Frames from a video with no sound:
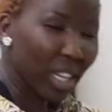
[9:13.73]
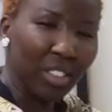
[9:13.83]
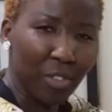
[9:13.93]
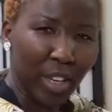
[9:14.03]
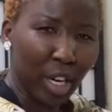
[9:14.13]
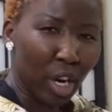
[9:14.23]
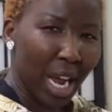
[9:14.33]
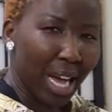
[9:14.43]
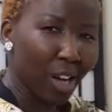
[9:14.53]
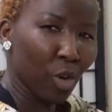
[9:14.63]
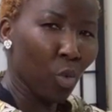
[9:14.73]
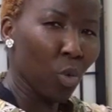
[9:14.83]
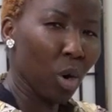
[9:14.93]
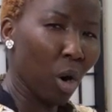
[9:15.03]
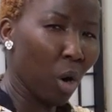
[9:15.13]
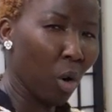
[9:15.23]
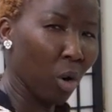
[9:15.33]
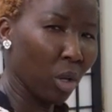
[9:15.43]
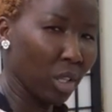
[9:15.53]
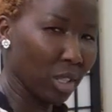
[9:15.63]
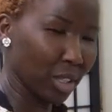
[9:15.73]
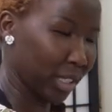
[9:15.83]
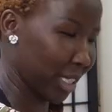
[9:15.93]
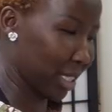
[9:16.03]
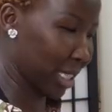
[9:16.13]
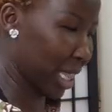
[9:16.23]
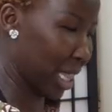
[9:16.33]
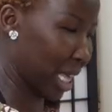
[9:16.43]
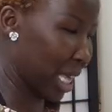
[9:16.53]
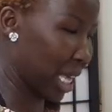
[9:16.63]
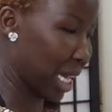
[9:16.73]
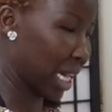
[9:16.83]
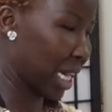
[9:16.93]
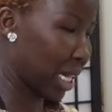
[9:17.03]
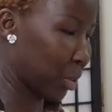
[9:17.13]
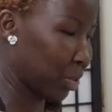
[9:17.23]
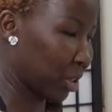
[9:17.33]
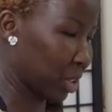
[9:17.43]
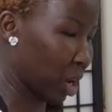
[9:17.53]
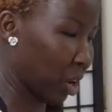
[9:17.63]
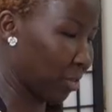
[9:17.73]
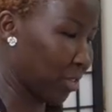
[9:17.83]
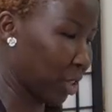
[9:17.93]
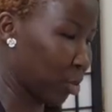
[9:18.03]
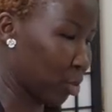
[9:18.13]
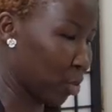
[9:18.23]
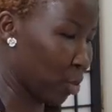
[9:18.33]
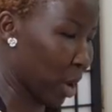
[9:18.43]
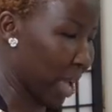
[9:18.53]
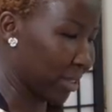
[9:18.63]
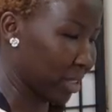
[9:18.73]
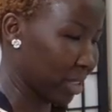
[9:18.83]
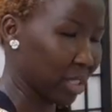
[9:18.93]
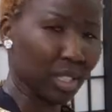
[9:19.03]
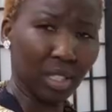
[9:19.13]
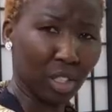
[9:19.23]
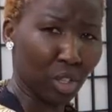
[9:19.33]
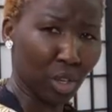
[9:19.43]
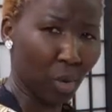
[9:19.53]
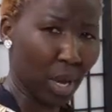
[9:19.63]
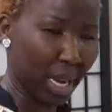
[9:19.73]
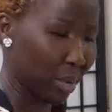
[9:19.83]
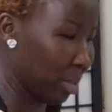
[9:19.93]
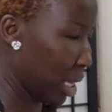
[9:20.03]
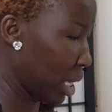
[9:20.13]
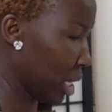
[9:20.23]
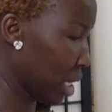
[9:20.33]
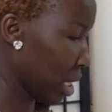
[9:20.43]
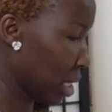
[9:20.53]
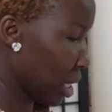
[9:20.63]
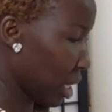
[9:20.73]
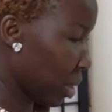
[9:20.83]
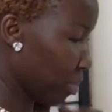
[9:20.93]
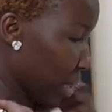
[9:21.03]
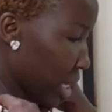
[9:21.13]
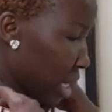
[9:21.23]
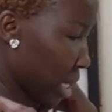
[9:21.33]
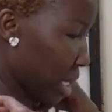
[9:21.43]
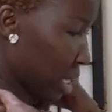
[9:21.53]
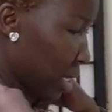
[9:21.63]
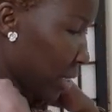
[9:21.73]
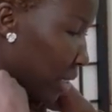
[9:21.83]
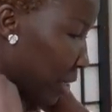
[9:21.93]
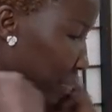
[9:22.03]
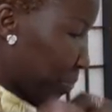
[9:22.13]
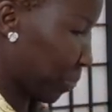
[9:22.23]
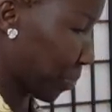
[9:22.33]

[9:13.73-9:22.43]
trying to figure out what holds the cups of the dress, you know what I mean? Because